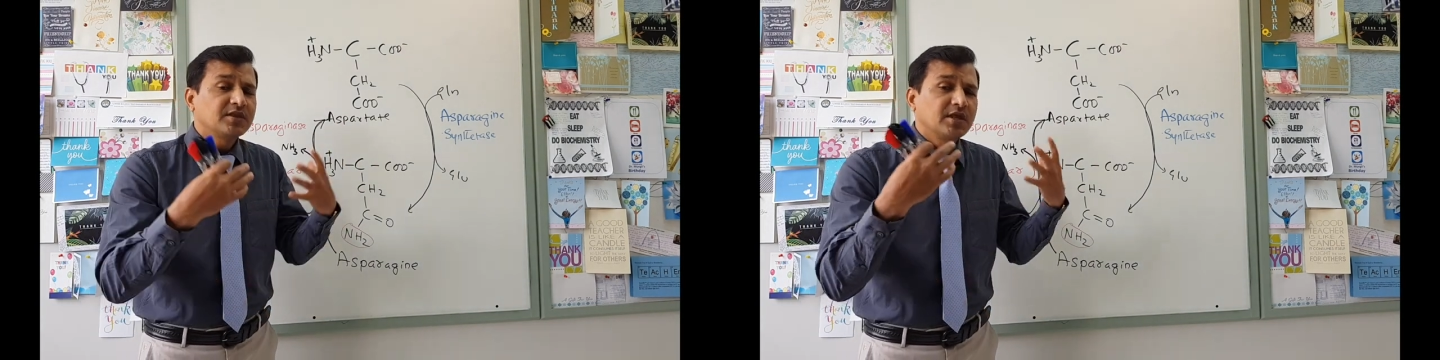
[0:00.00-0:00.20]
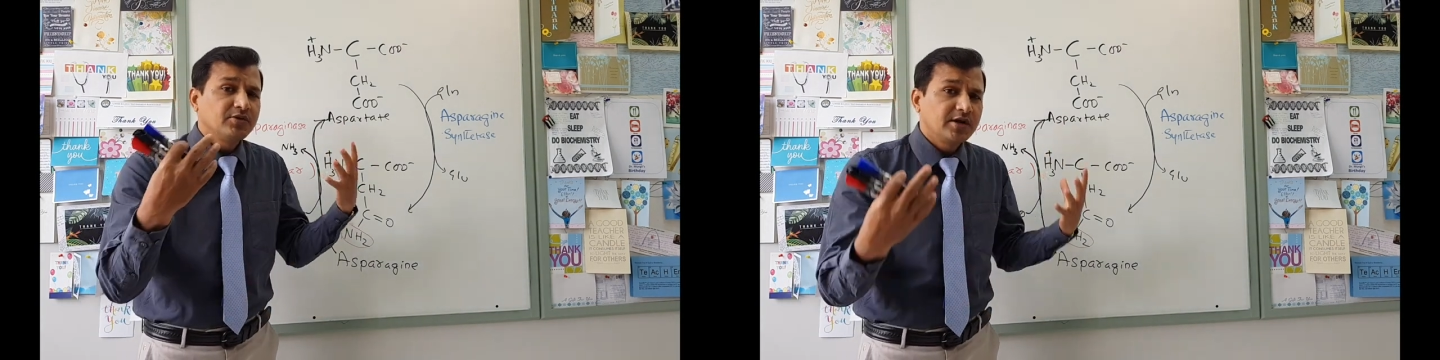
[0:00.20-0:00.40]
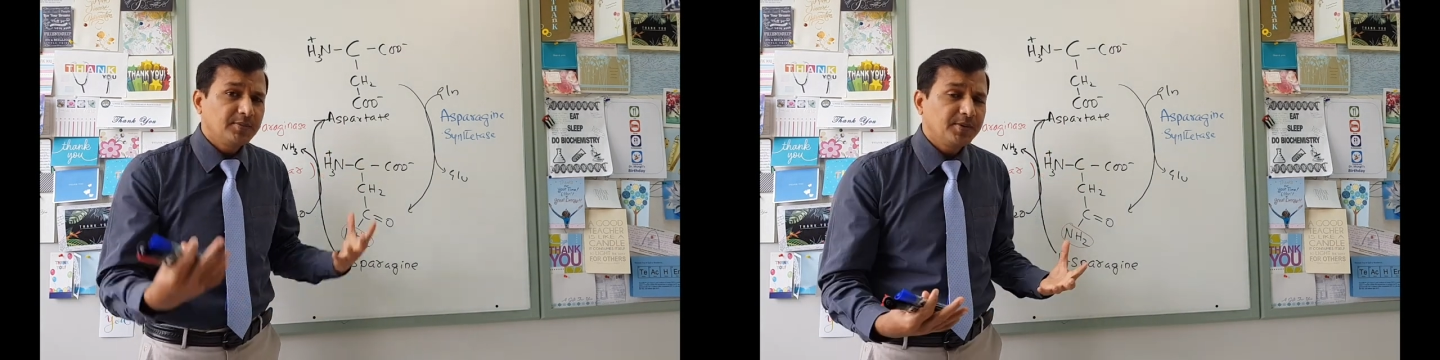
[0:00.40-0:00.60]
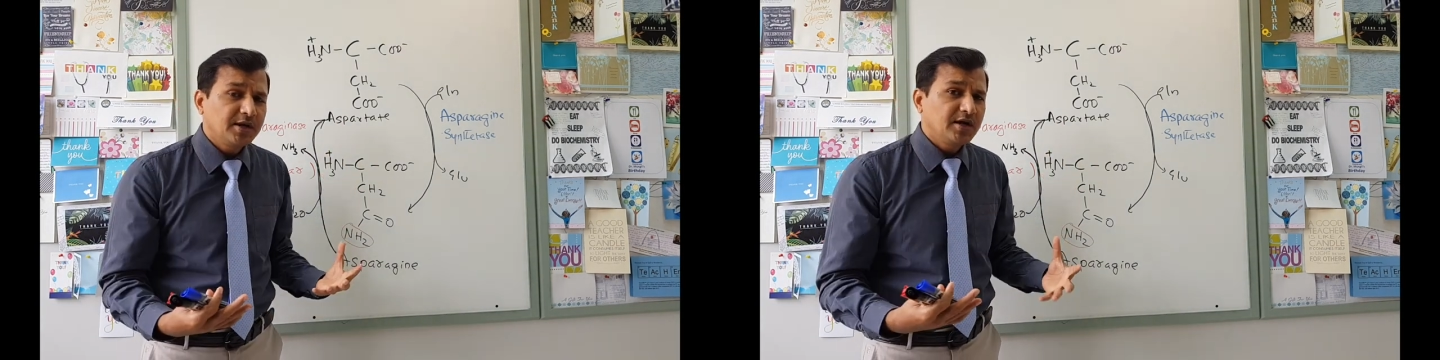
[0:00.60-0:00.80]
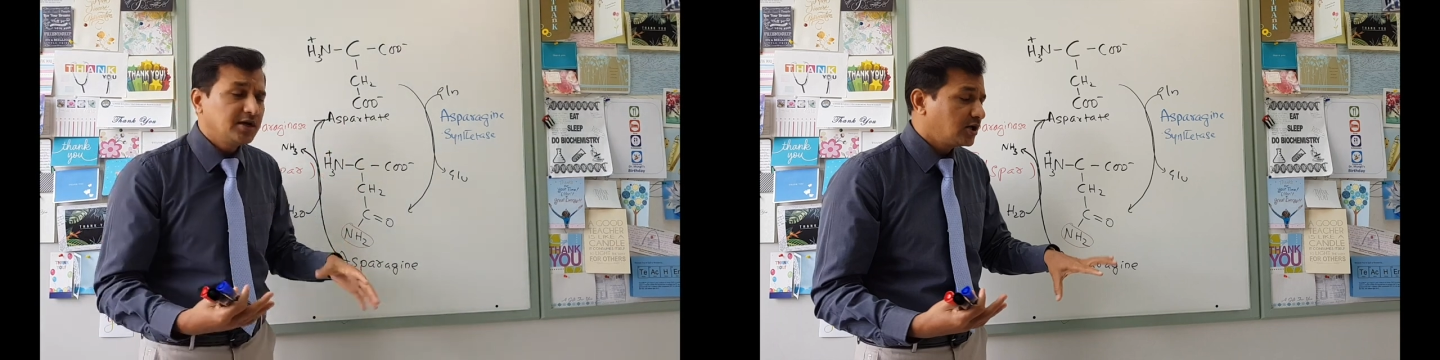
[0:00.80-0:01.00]
they were
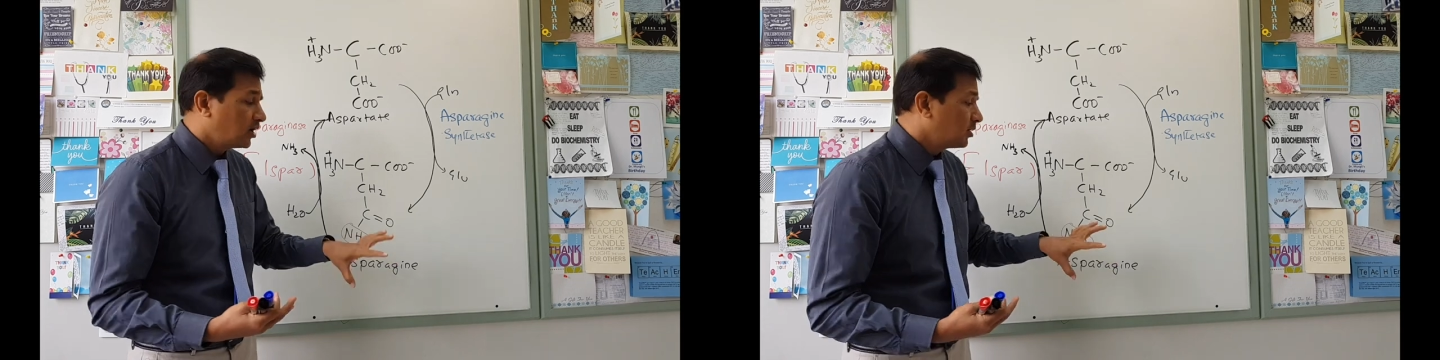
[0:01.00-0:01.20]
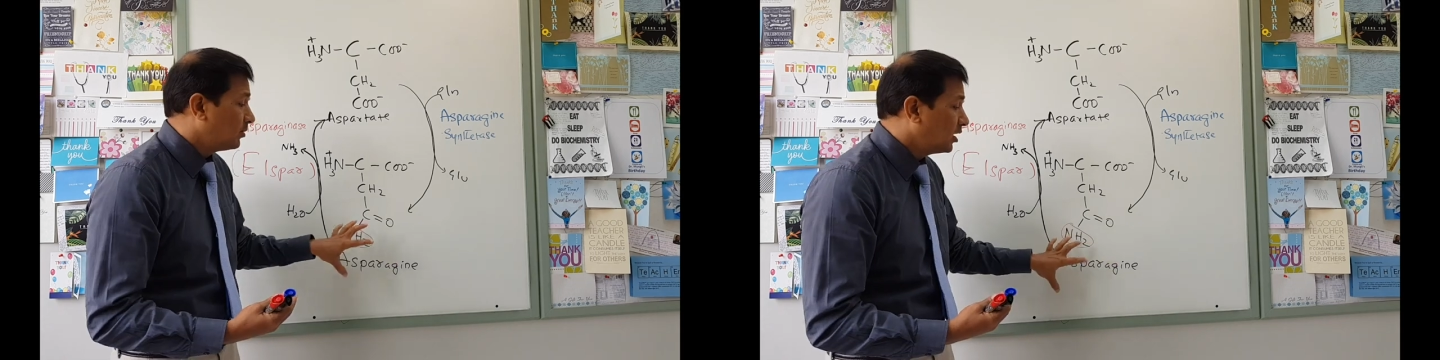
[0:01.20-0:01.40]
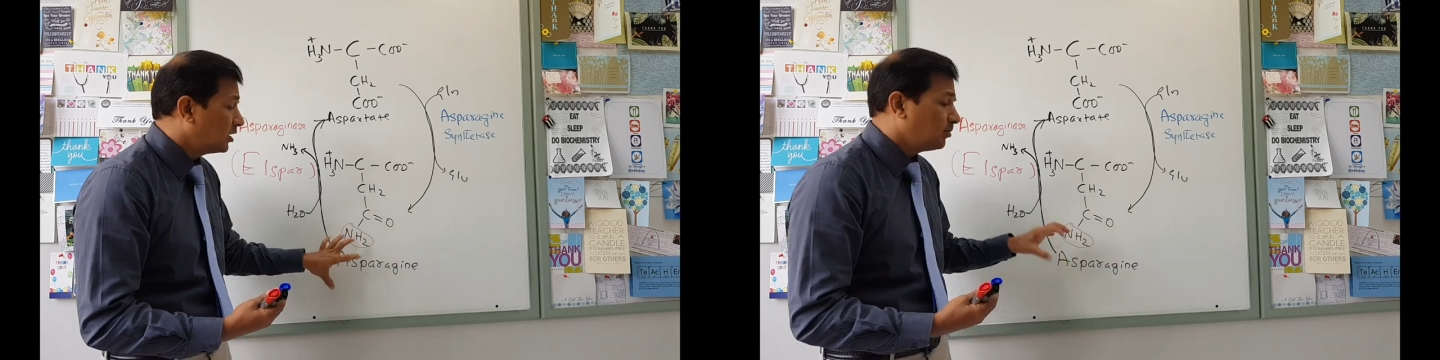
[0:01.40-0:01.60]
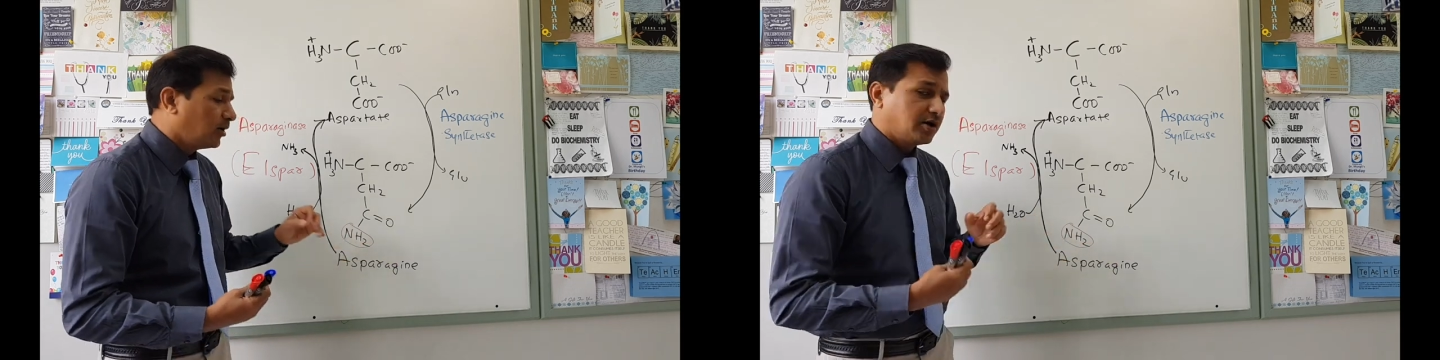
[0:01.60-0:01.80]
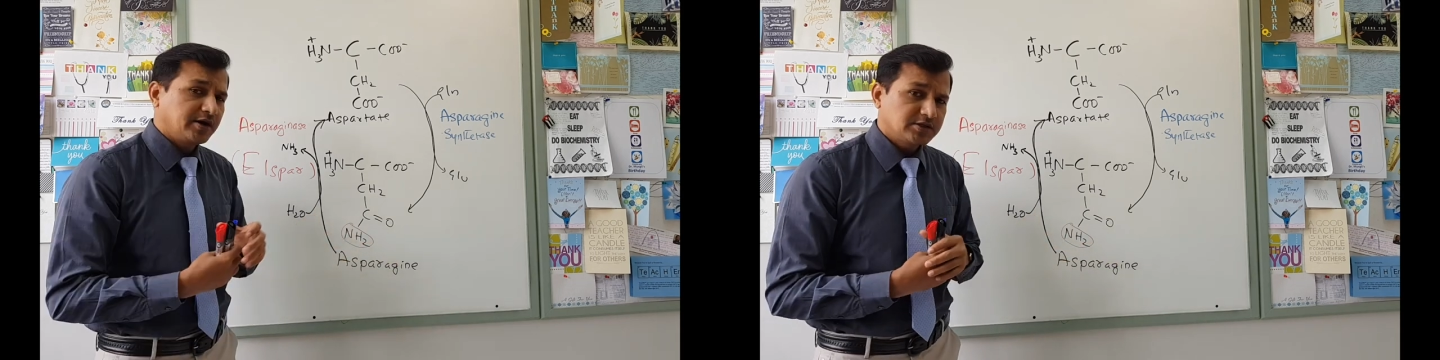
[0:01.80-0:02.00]
dependent on blood-borne